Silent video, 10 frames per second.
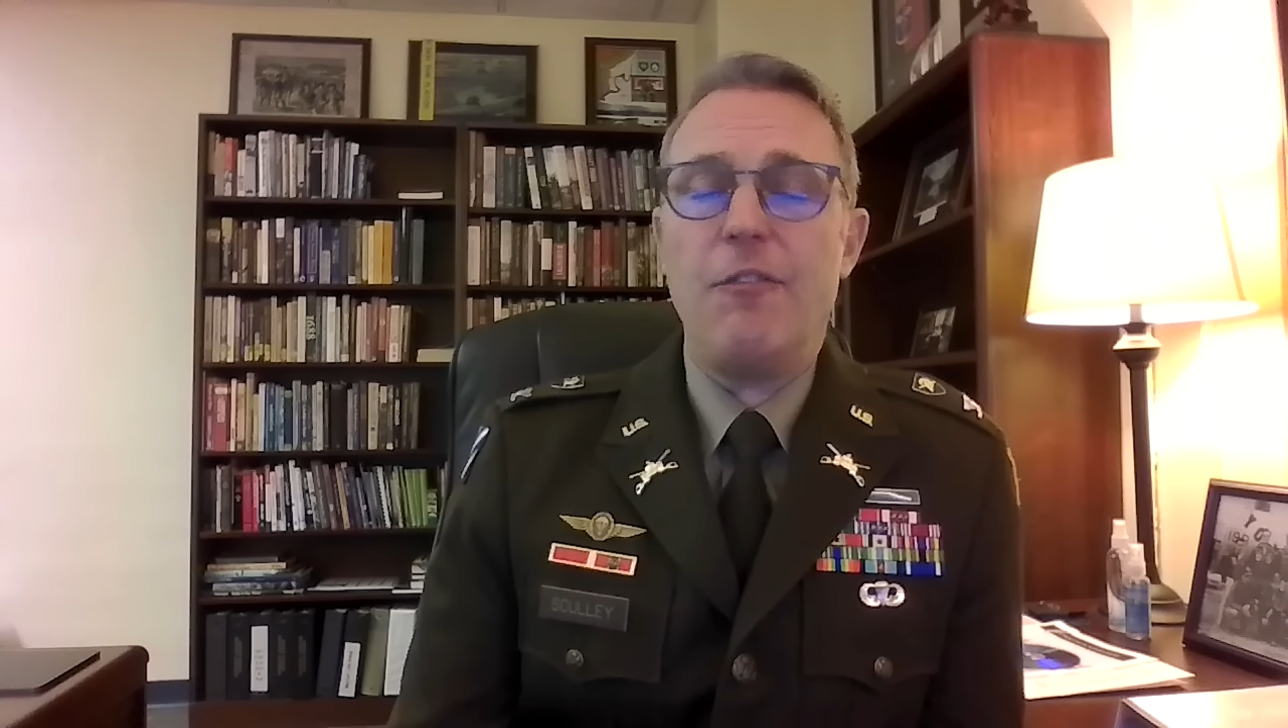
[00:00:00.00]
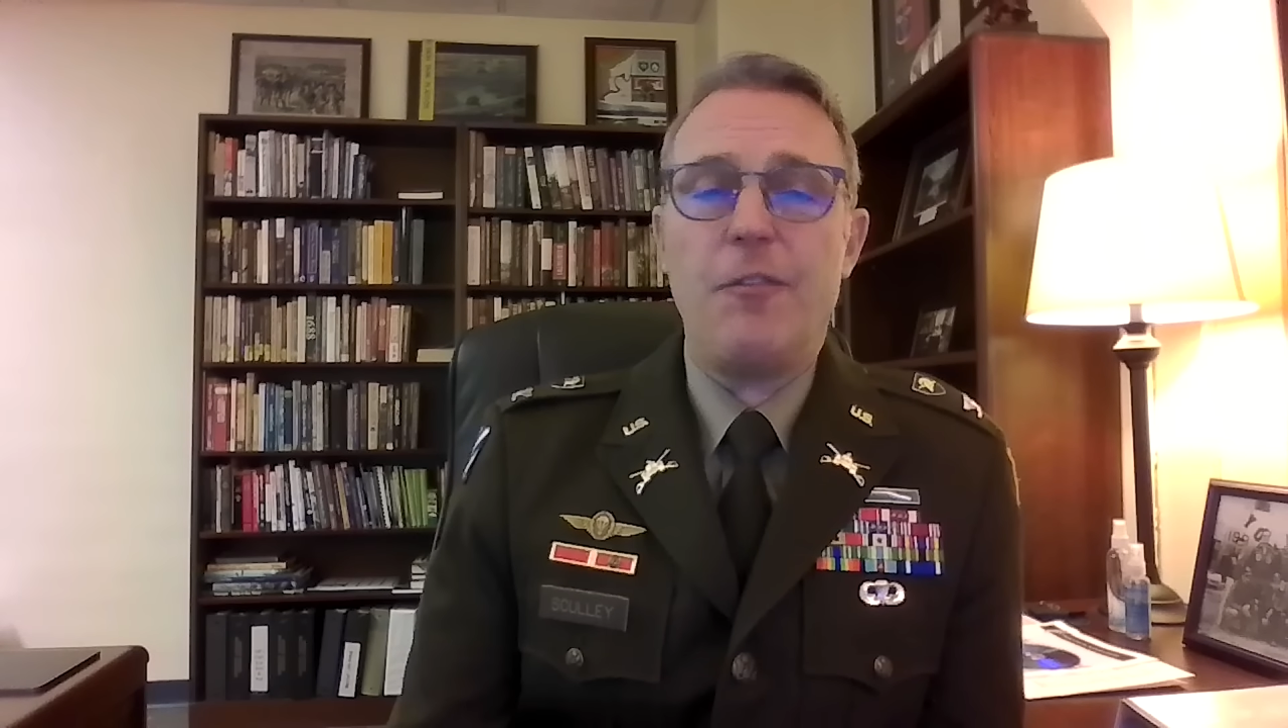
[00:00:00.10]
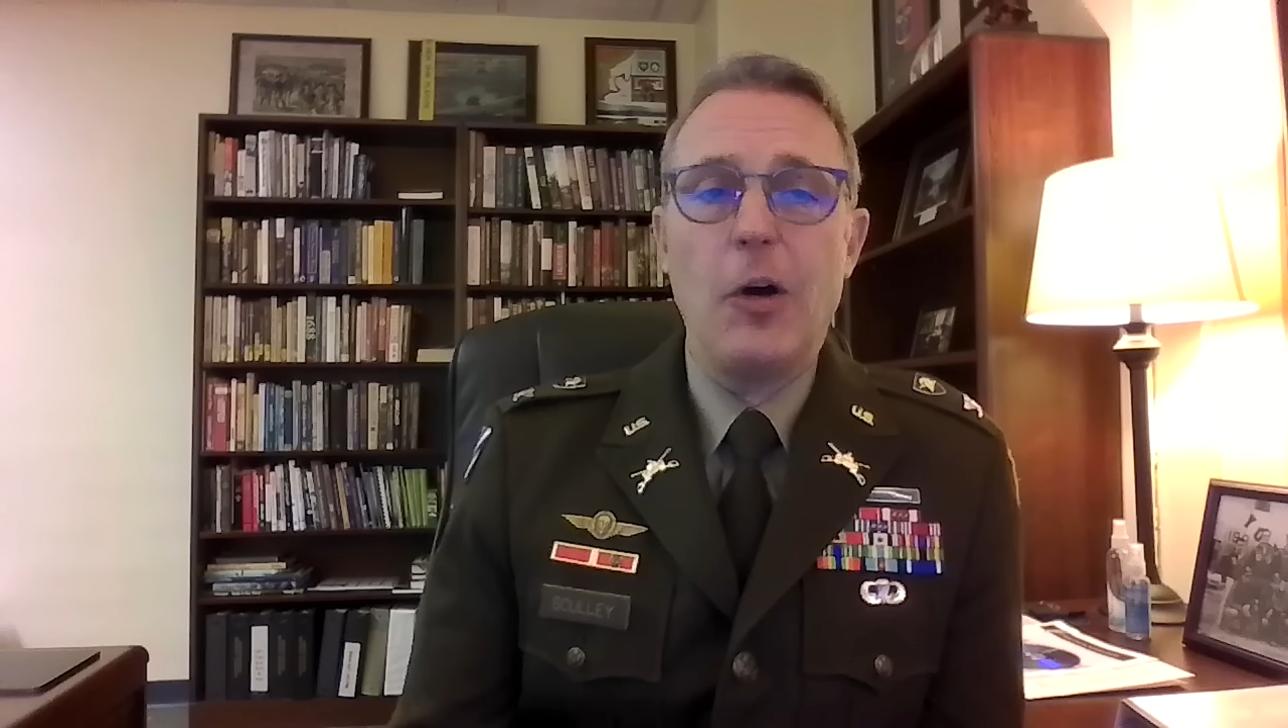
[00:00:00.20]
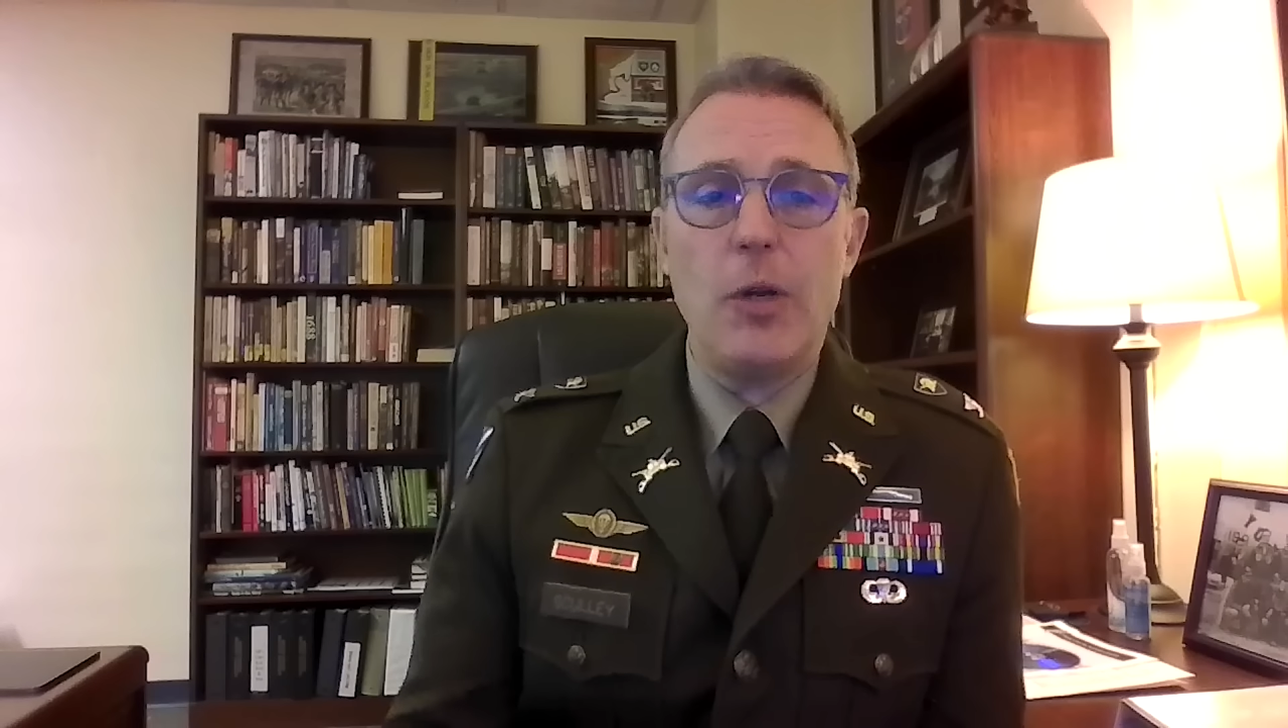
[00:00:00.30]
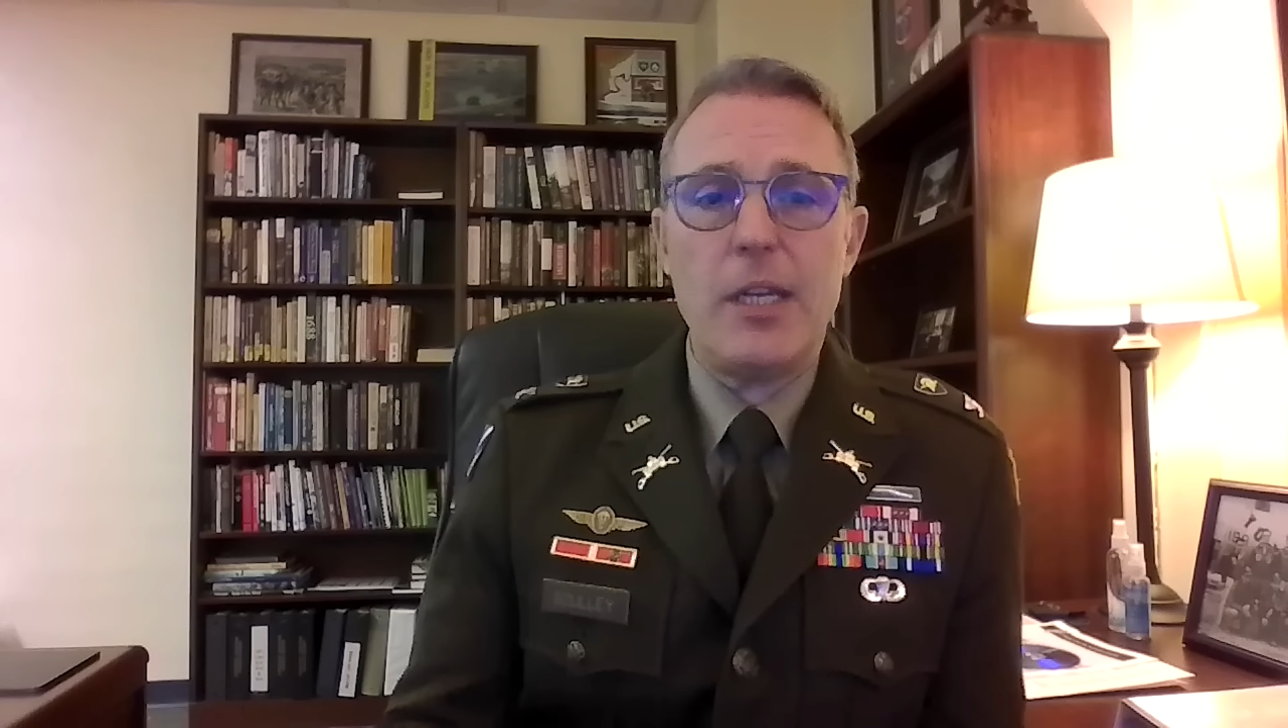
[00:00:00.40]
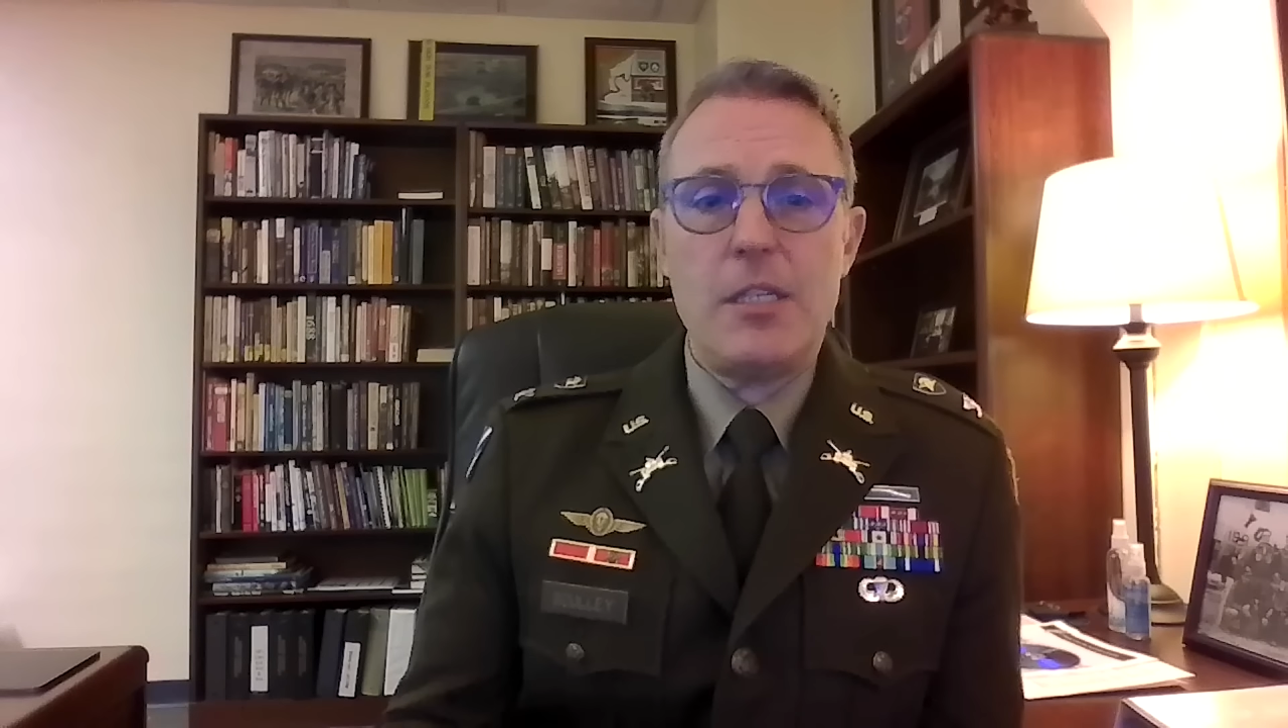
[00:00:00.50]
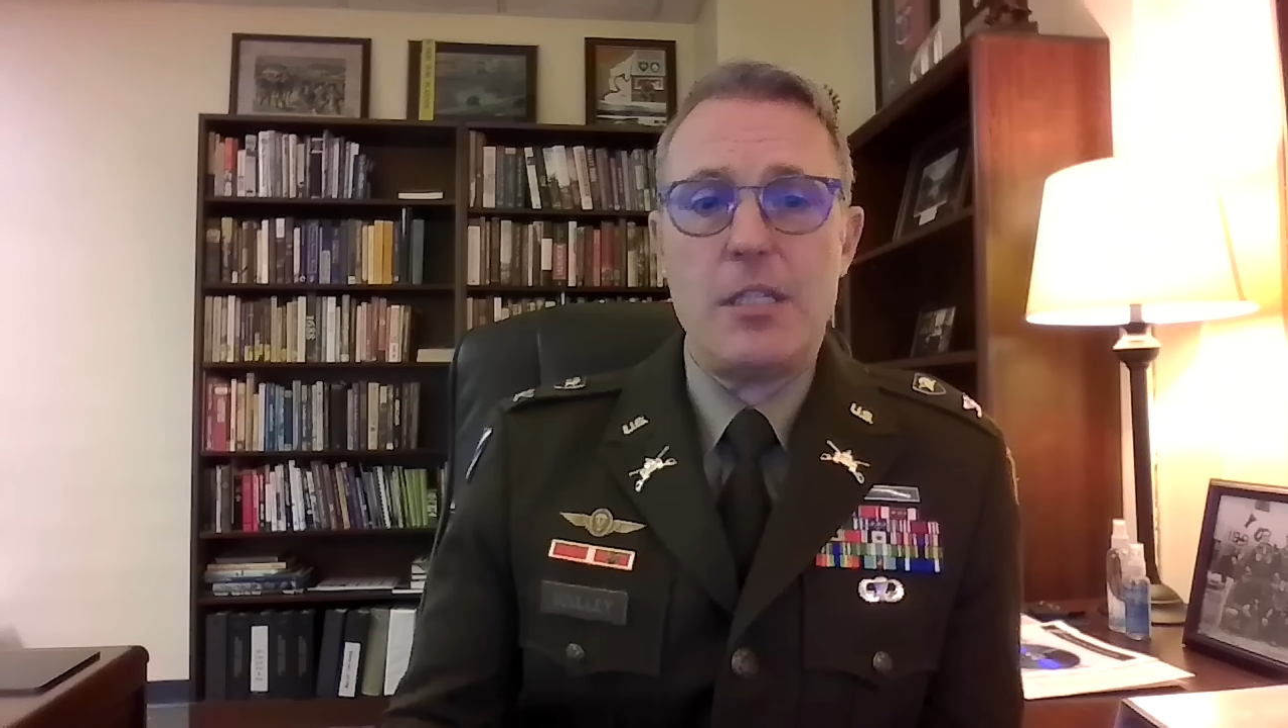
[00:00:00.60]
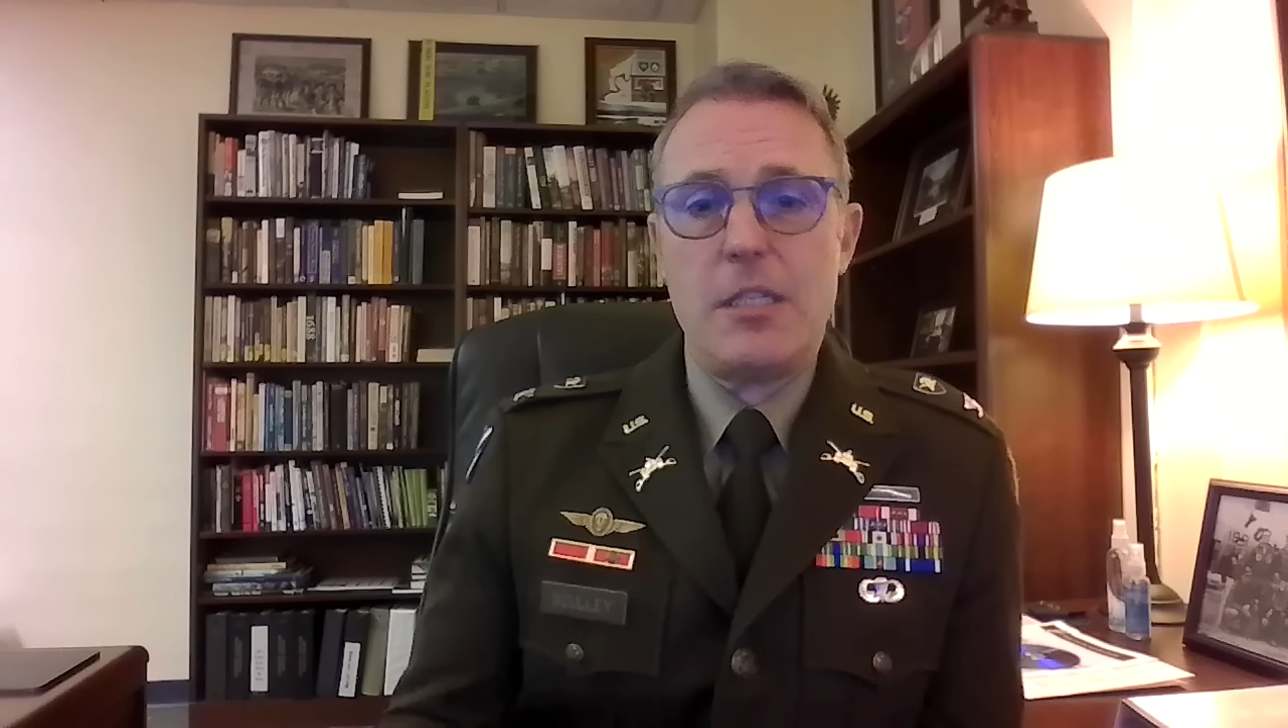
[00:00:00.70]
focus